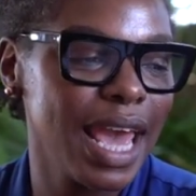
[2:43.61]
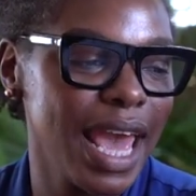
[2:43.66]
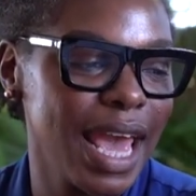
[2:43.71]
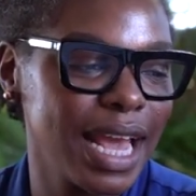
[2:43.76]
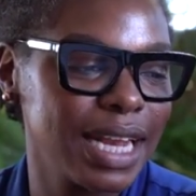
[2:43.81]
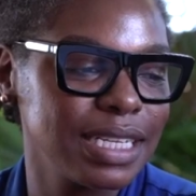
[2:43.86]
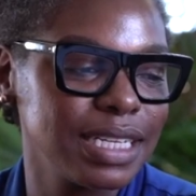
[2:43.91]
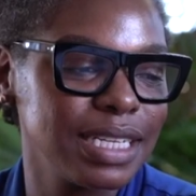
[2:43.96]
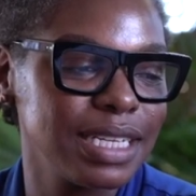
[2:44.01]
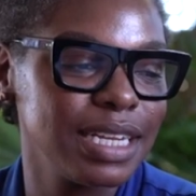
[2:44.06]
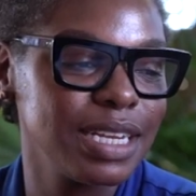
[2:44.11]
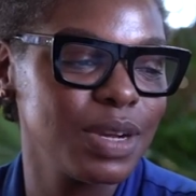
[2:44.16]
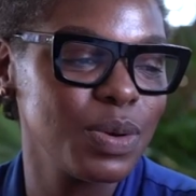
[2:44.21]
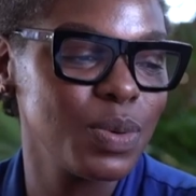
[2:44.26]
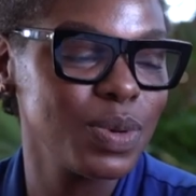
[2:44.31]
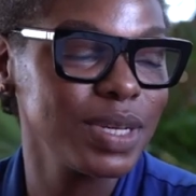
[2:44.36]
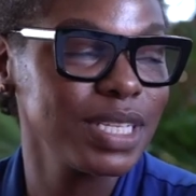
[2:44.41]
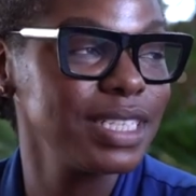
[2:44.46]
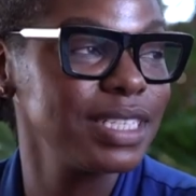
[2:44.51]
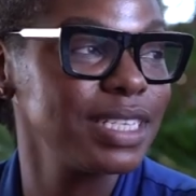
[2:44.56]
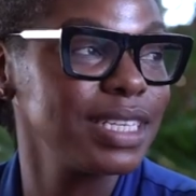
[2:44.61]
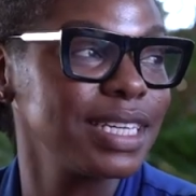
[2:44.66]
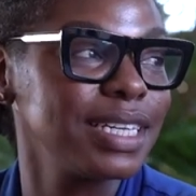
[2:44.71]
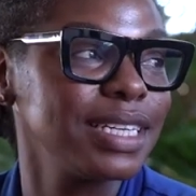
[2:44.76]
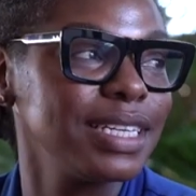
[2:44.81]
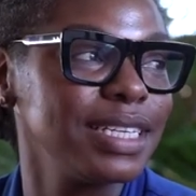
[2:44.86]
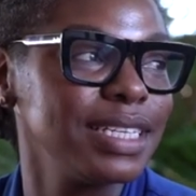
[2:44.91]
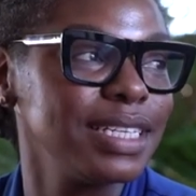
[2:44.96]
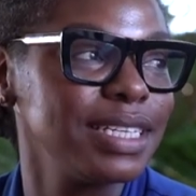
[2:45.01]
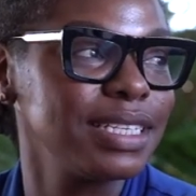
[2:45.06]
and
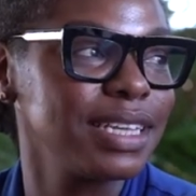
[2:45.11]
linguistically